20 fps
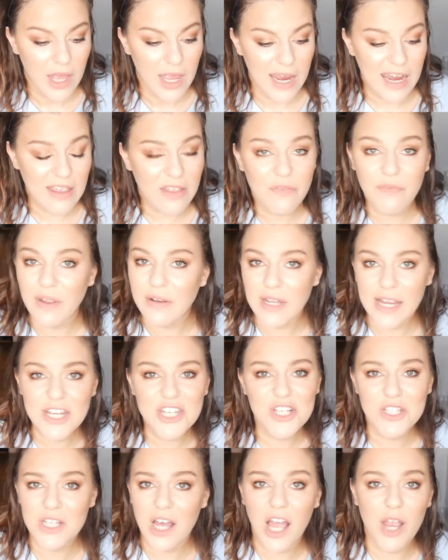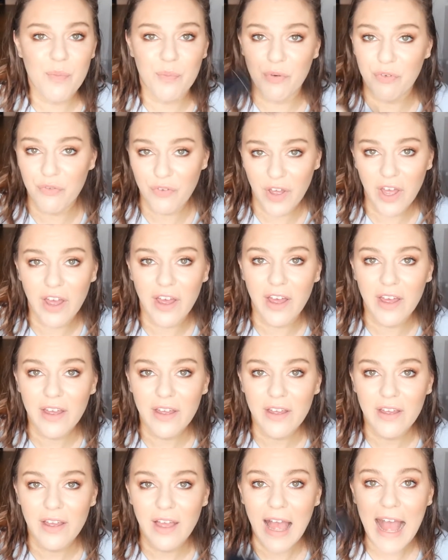either foundations that I prefer
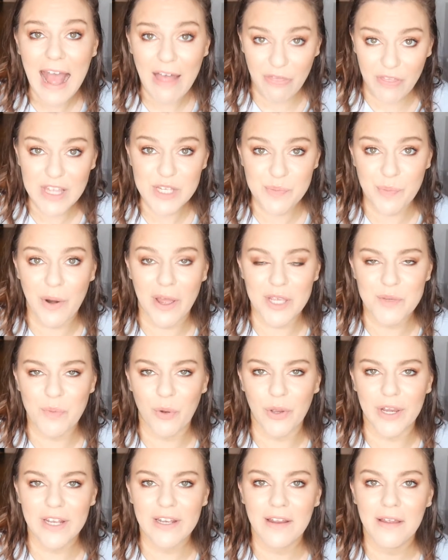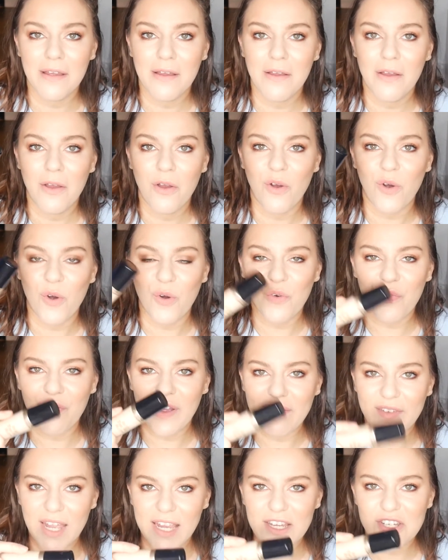at this price point or
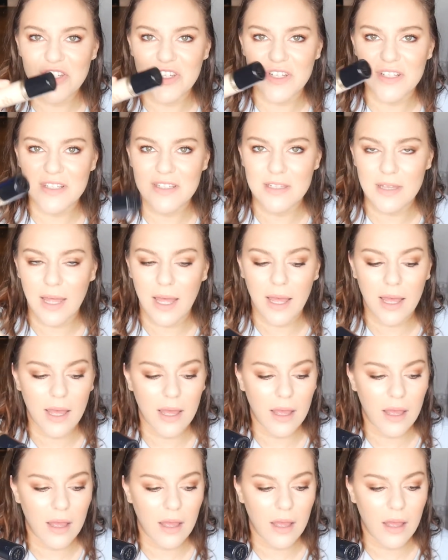foundations that